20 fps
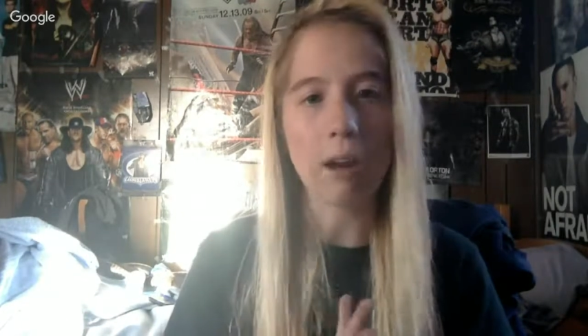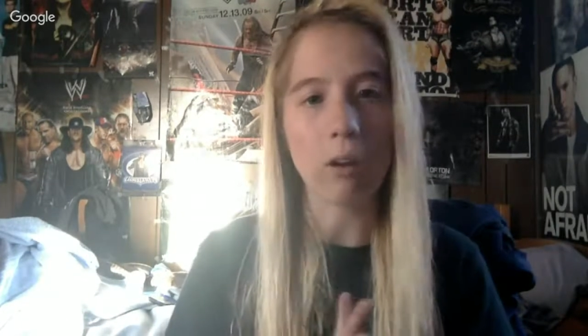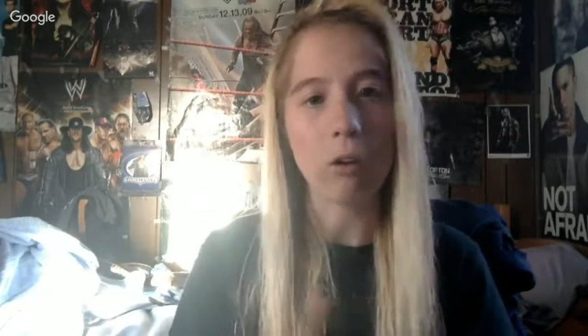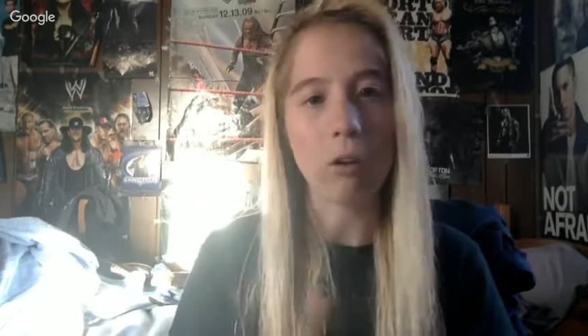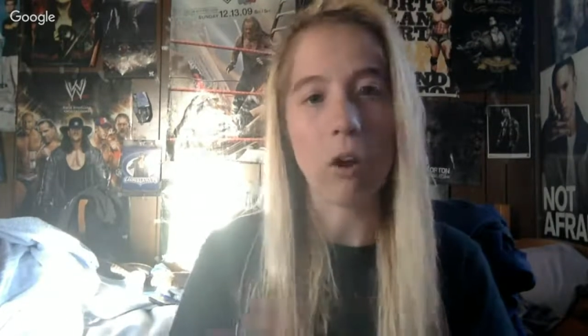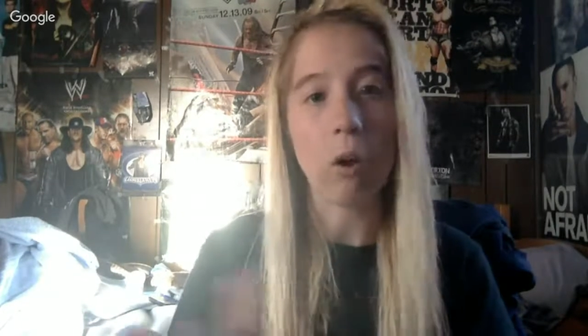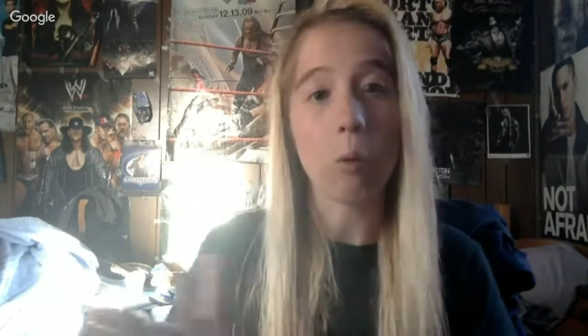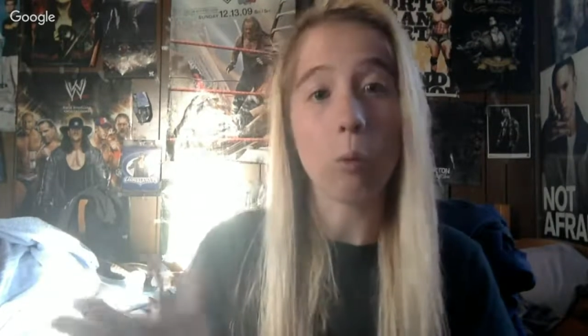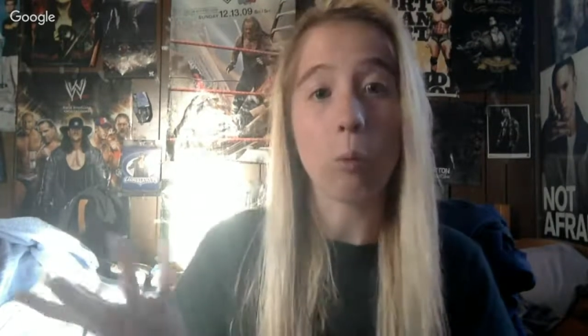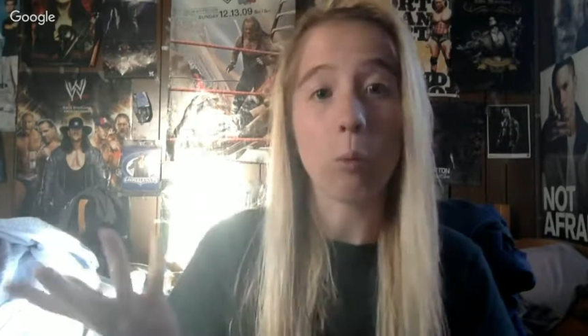don't
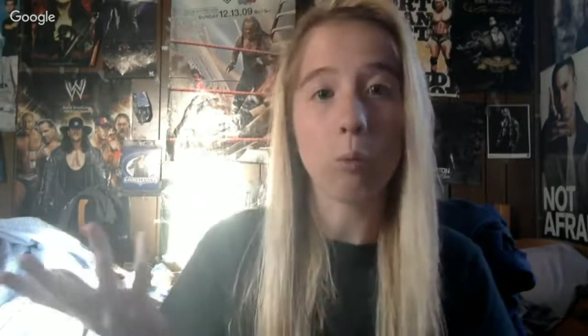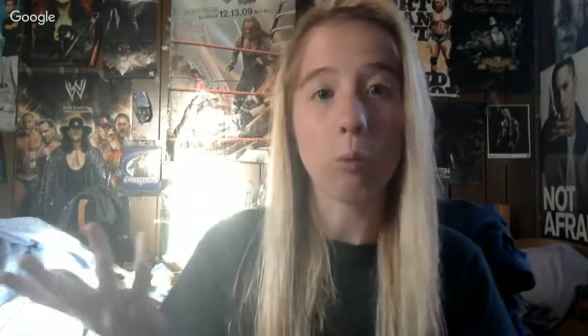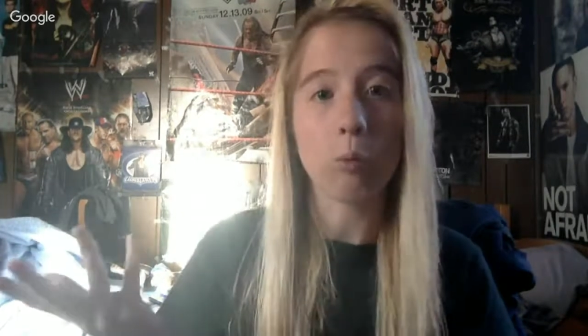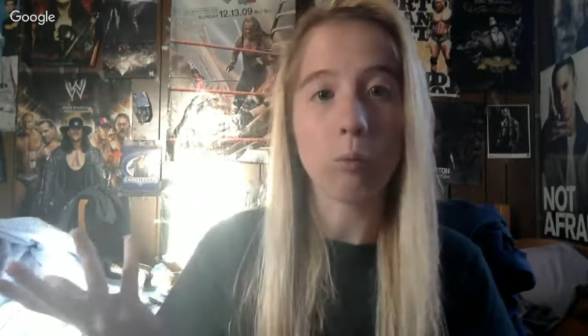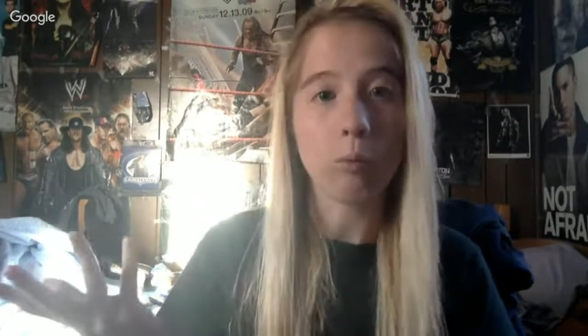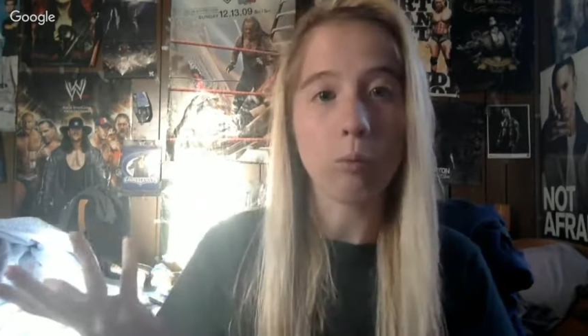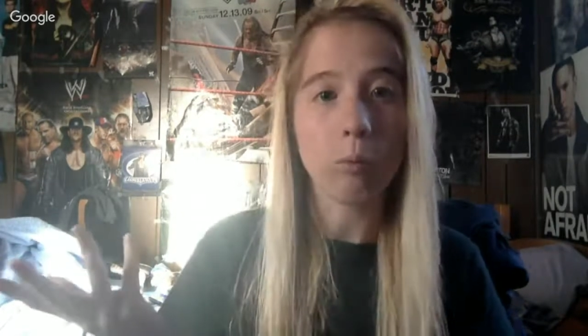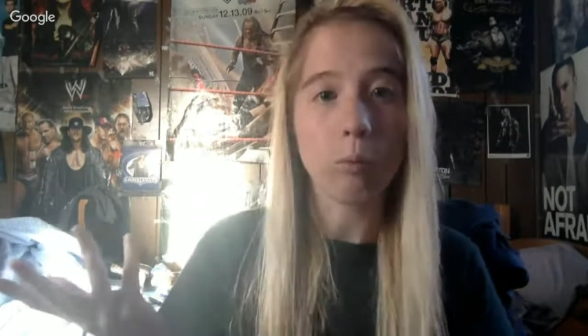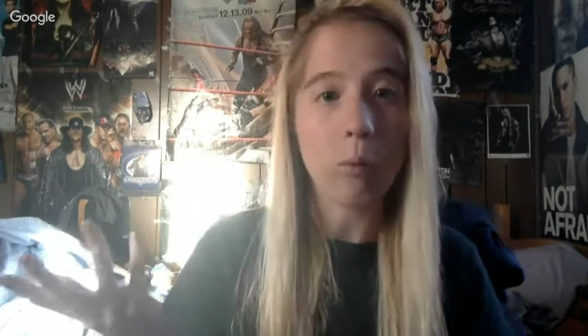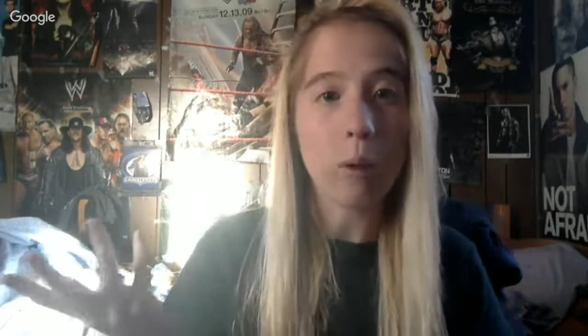know,
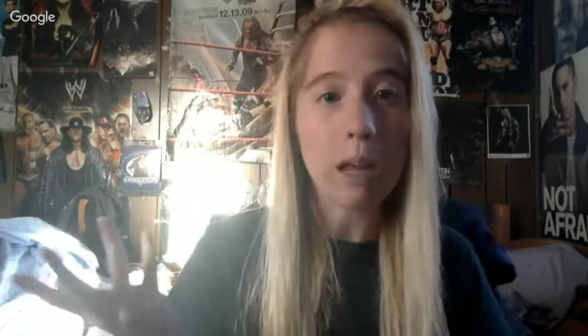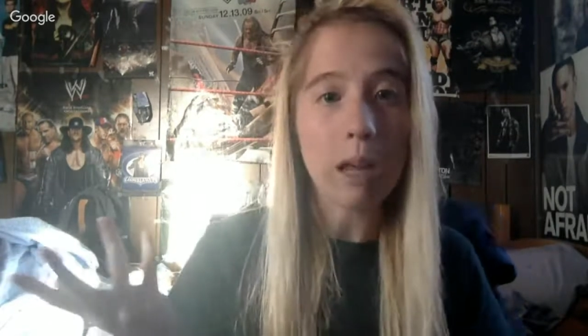wins or